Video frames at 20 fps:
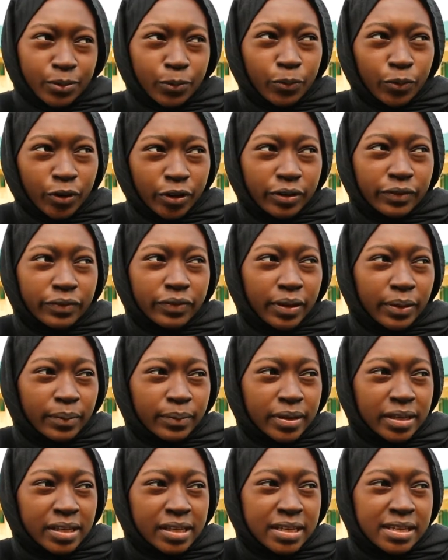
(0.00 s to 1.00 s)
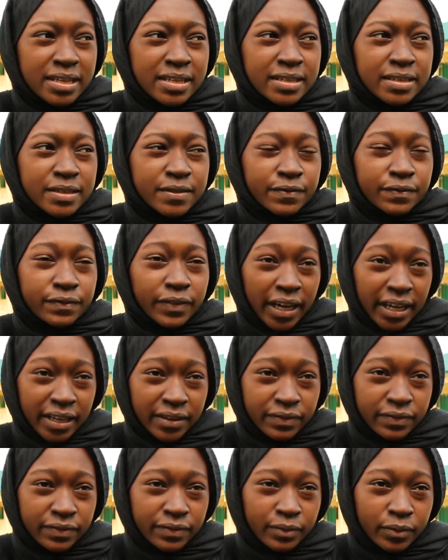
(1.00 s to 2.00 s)
One of them is 5,
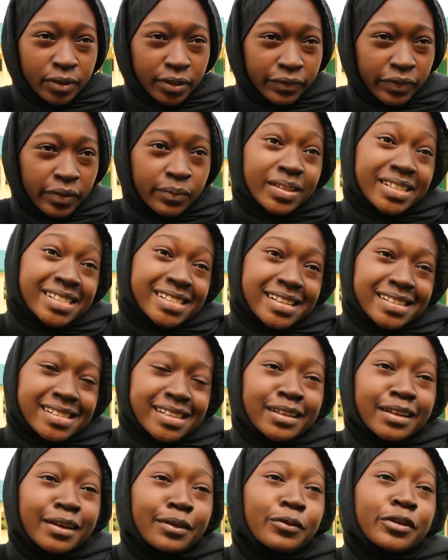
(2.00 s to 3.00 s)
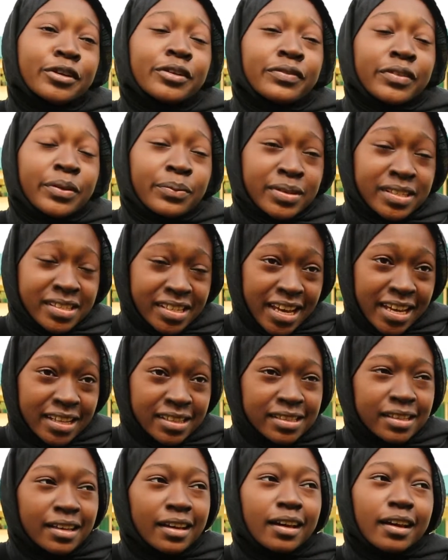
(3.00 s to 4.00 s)
one of them is 6, and then one of them is 8.
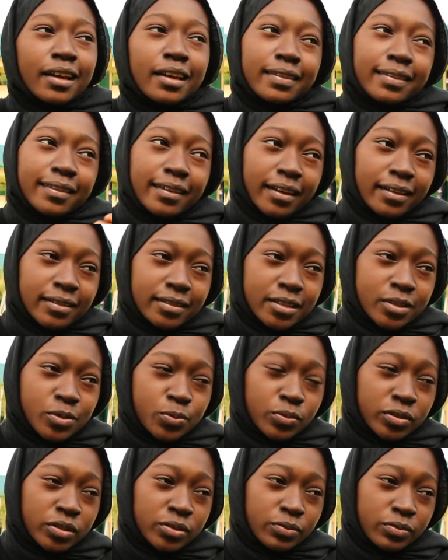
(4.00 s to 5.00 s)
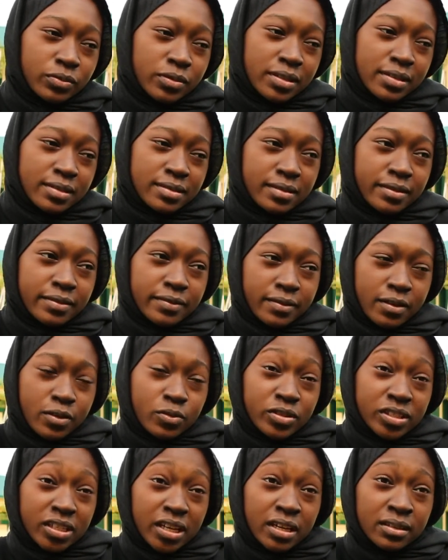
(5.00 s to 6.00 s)
The eldest one was
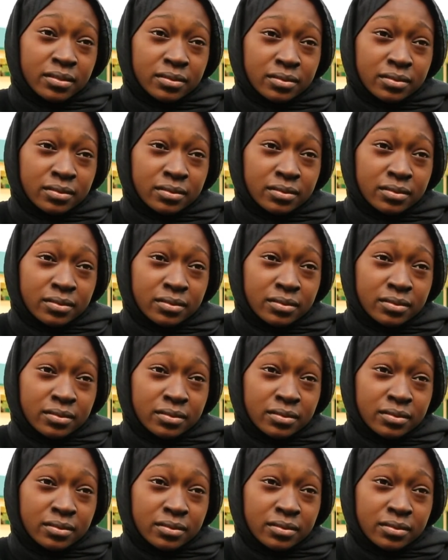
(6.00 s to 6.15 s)
around 10,